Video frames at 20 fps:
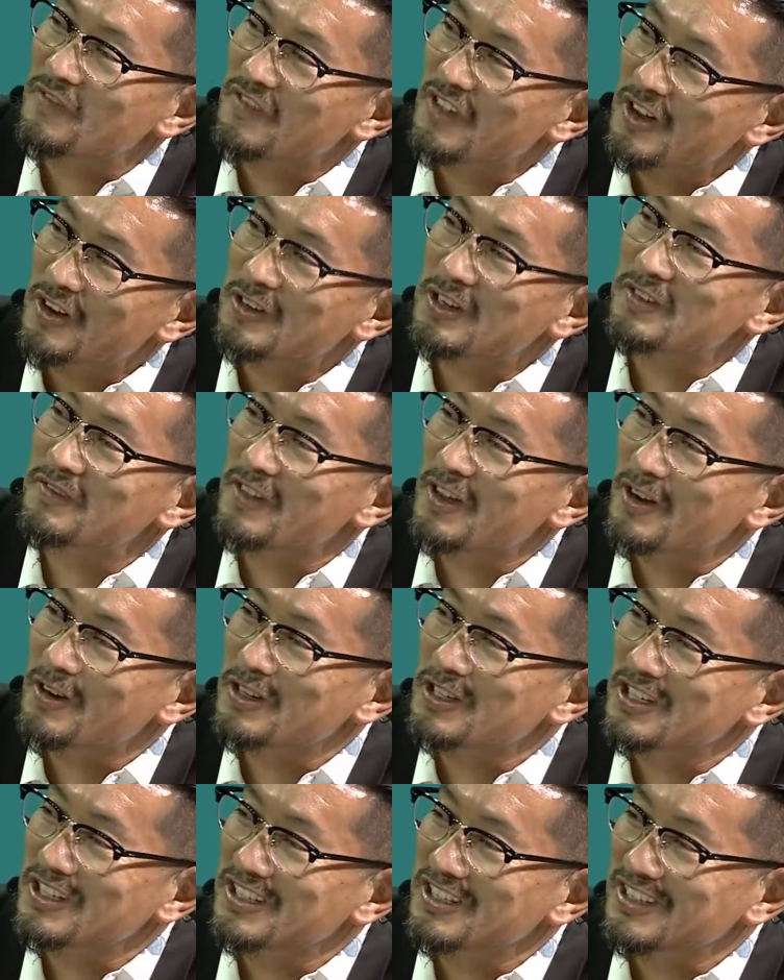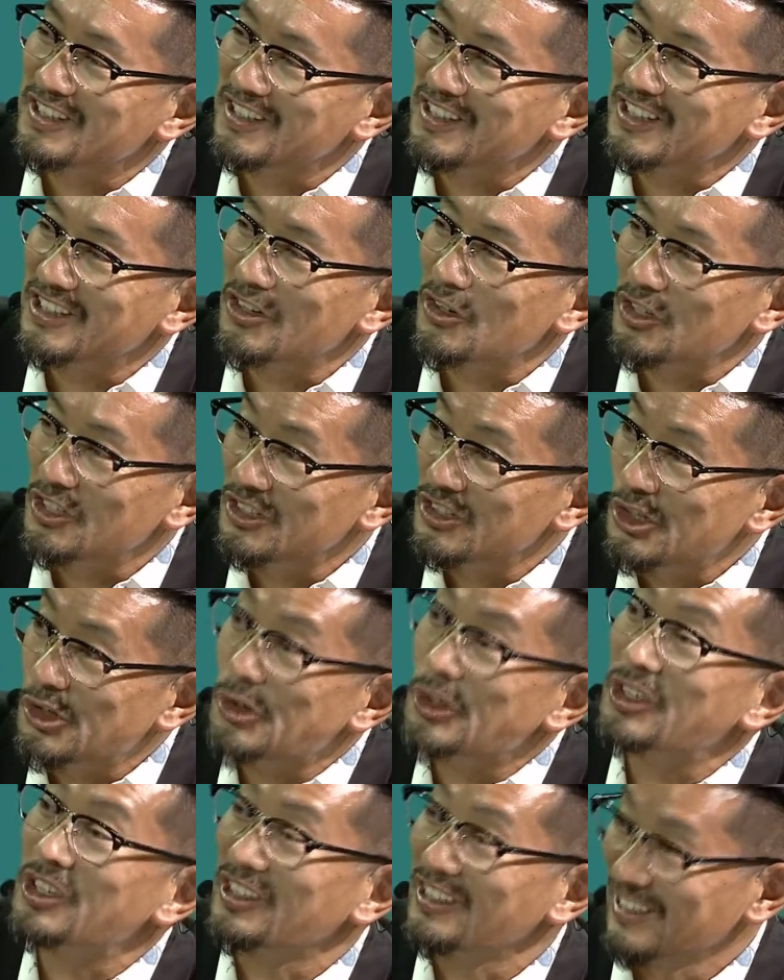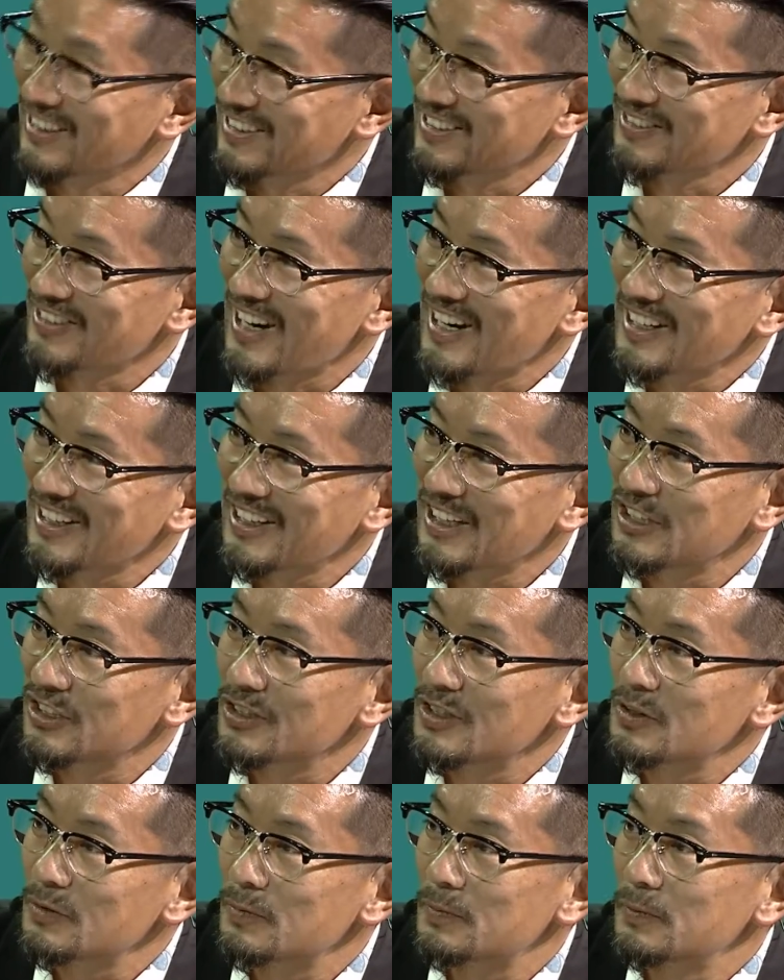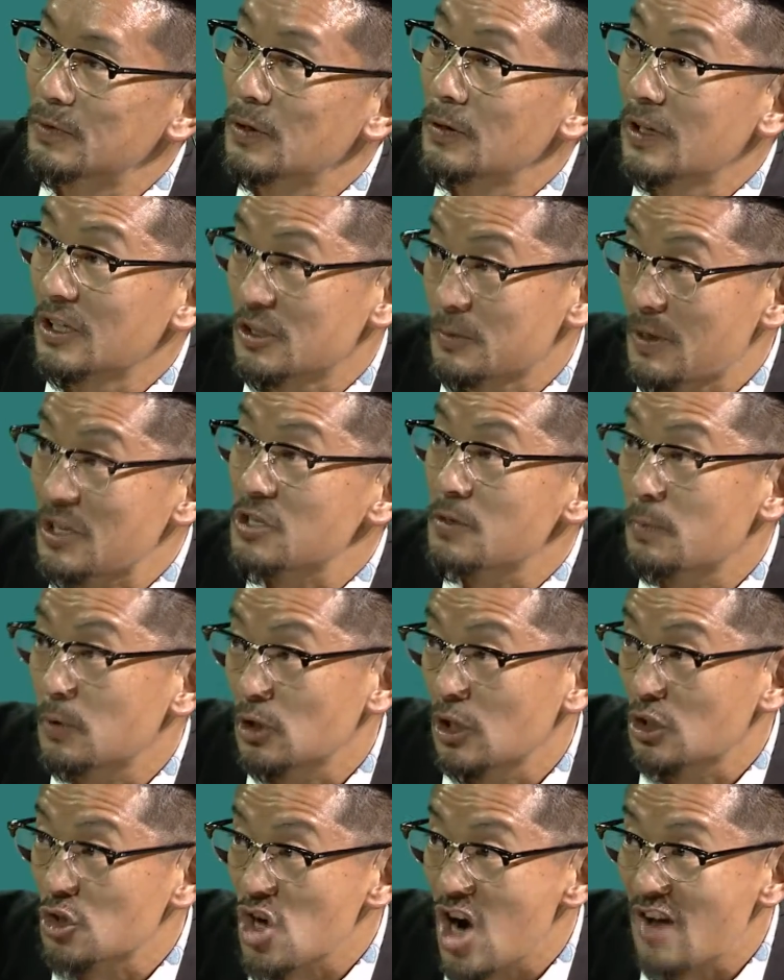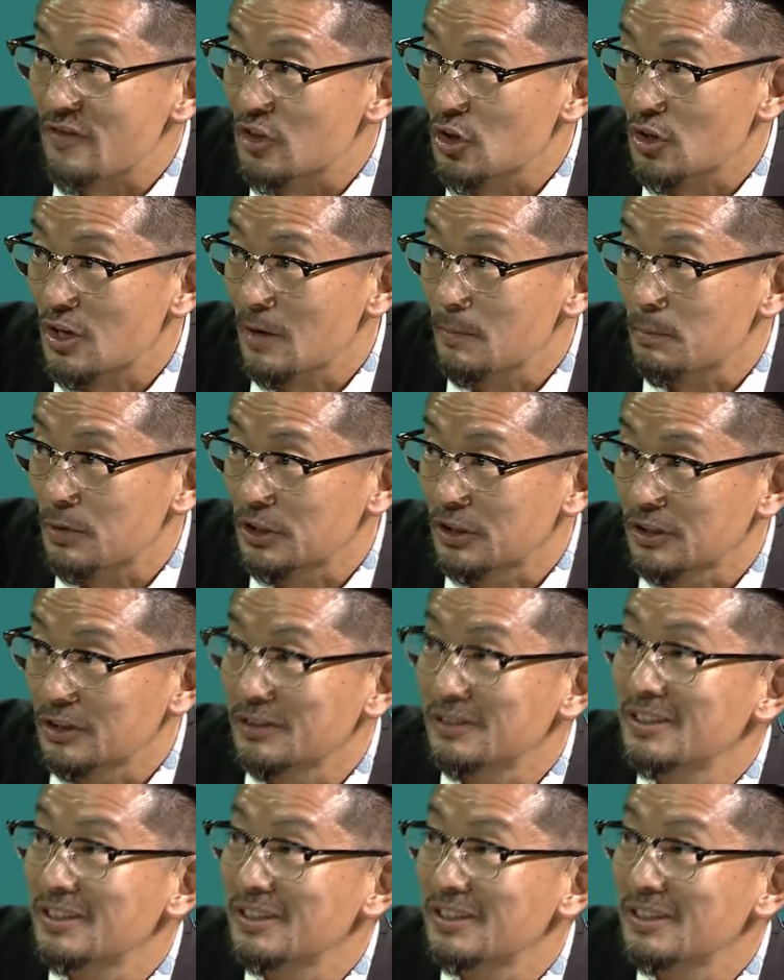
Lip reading: very, very, intriguing, right? Especially for the travel company.